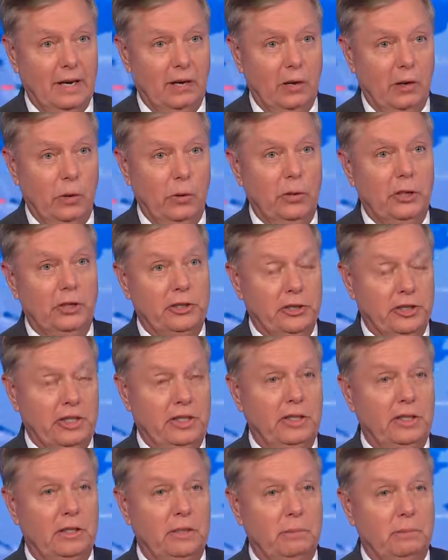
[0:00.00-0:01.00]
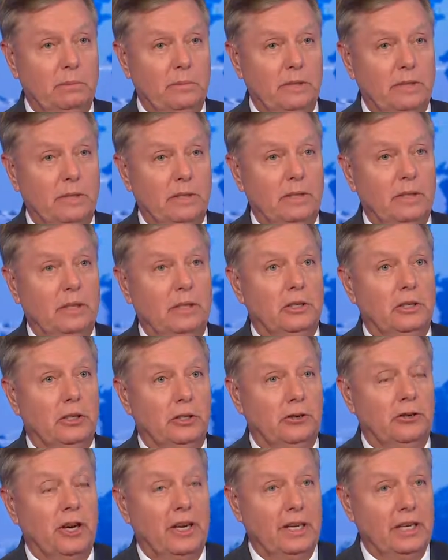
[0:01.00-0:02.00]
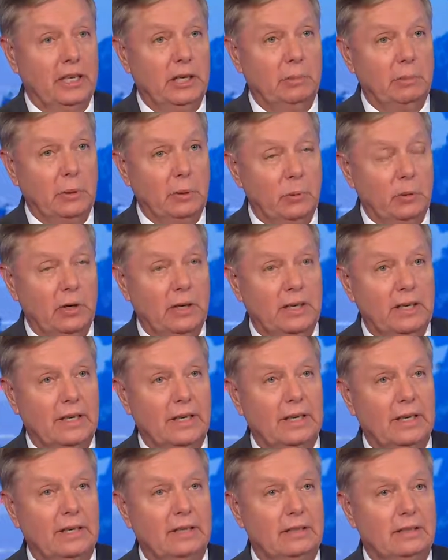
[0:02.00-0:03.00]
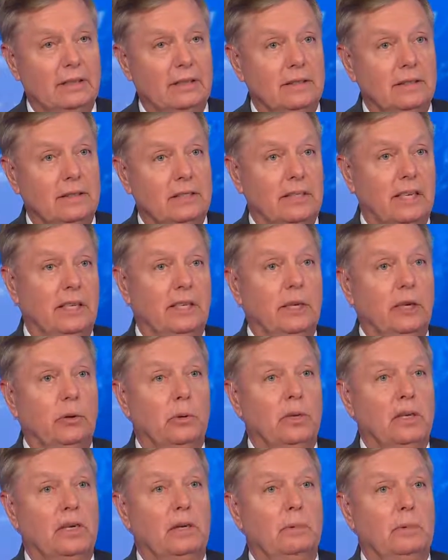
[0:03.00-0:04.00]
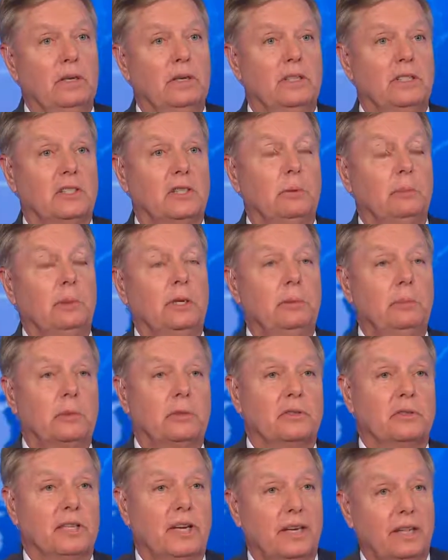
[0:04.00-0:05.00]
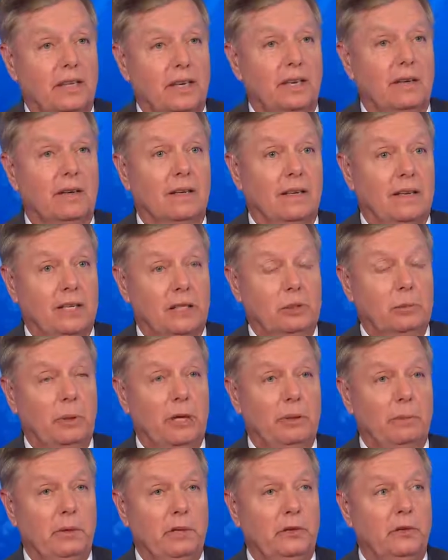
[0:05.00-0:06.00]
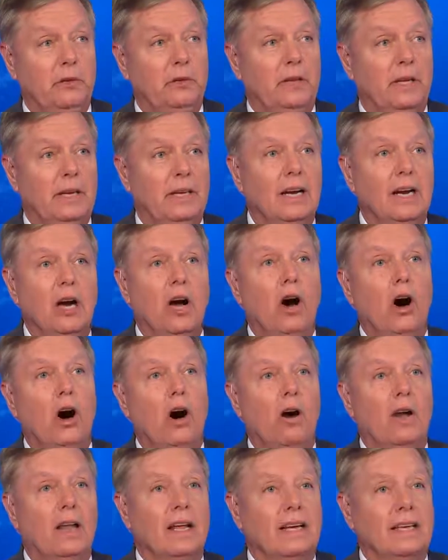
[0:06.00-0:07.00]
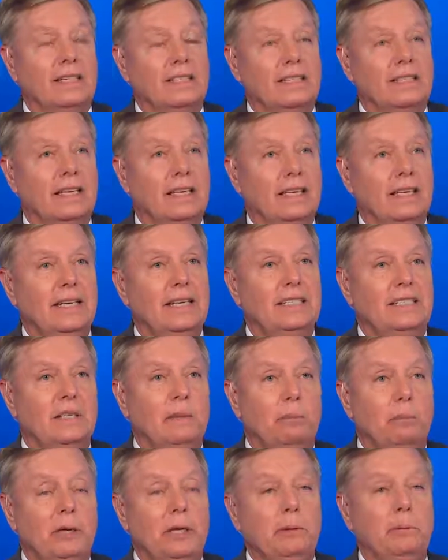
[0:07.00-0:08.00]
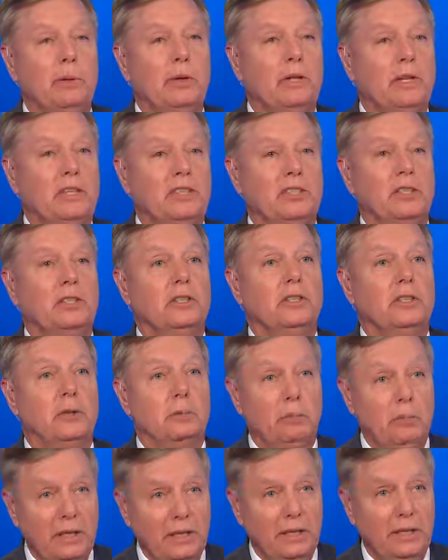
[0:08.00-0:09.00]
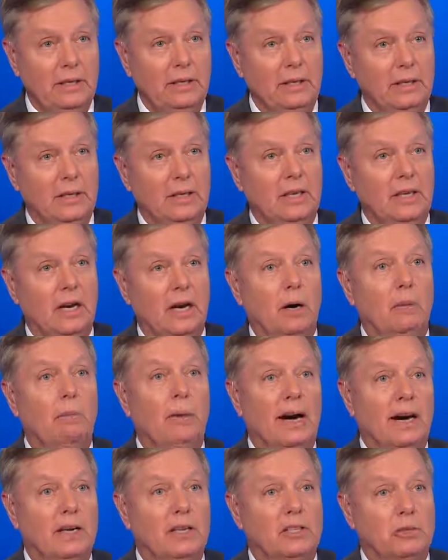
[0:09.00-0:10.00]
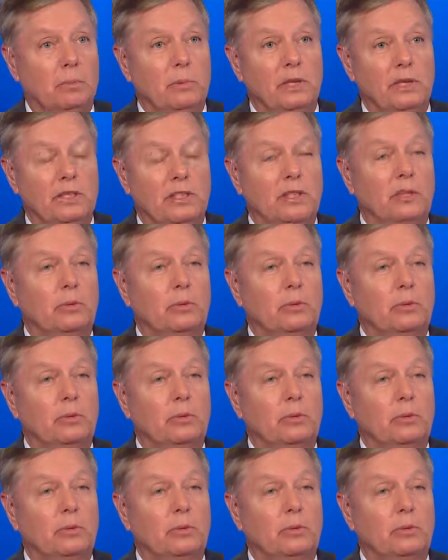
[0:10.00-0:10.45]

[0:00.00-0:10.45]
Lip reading: owe it to him to try to help him where I can, say no when I must. The people of South Carolina expect me to do that. All I can say is that people listen to me about as much as